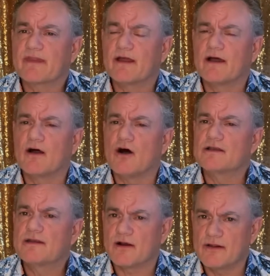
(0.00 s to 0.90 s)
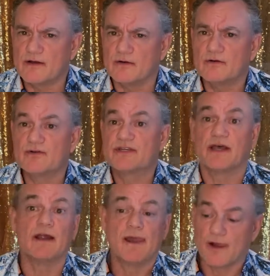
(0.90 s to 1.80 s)
Ontario, who
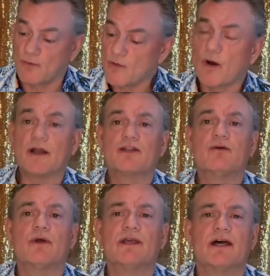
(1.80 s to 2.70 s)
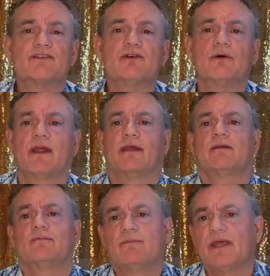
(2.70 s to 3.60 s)
said, "We want to do what you guys are doing
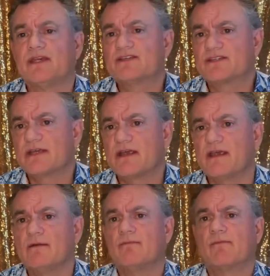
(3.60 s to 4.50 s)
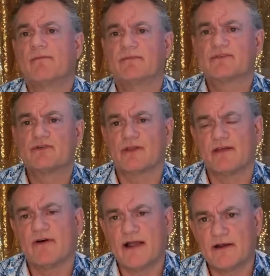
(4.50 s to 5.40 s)
in BC." So
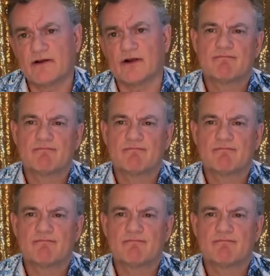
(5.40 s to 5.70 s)
they've hired her.